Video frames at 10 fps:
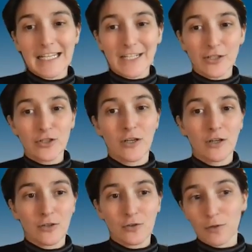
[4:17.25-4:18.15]
each
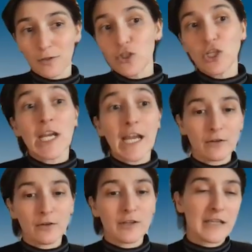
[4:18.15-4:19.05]
sort of
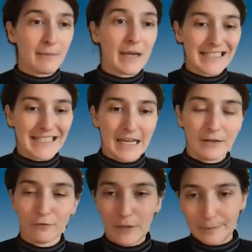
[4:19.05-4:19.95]
channel that they may
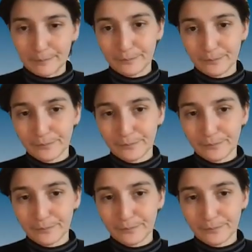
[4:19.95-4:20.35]
attack from.